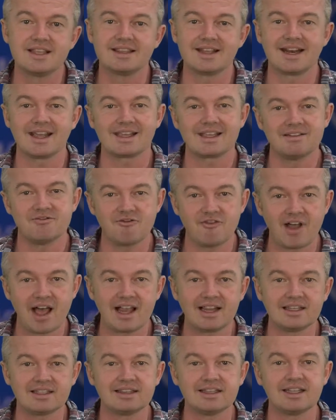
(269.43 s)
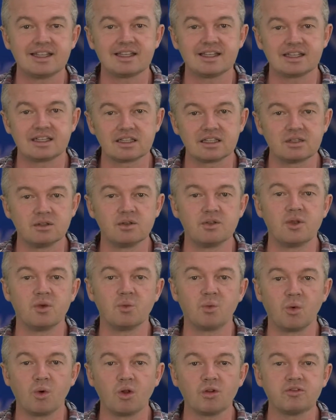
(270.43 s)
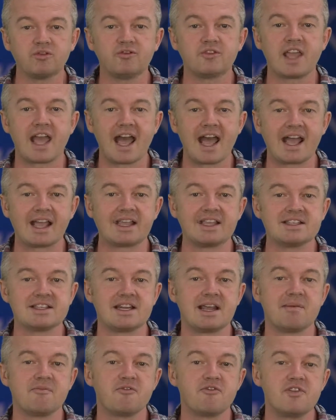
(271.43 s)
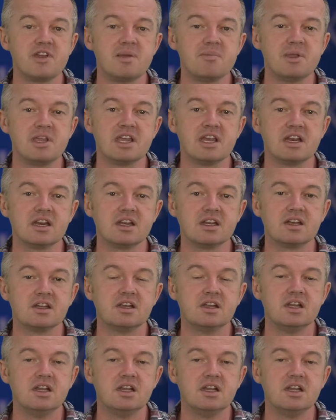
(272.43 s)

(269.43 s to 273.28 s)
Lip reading: then I can validly conclude that Wolfgang is an amphibian.